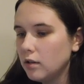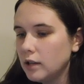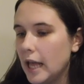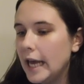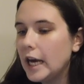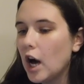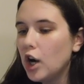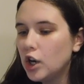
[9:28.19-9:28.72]

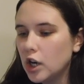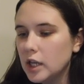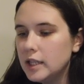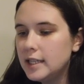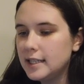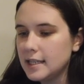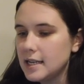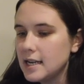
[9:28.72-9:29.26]
Like, a good
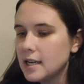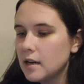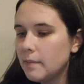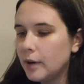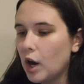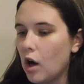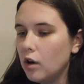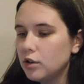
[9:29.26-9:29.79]
scene,
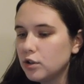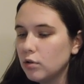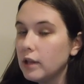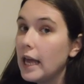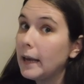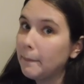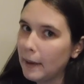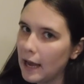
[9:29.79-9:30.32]
but also,
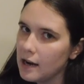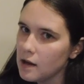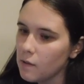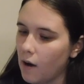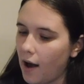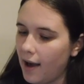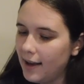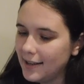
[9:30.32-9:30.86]
like,
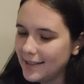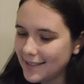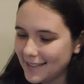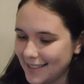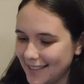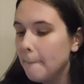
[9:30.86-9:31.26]
Pennywise.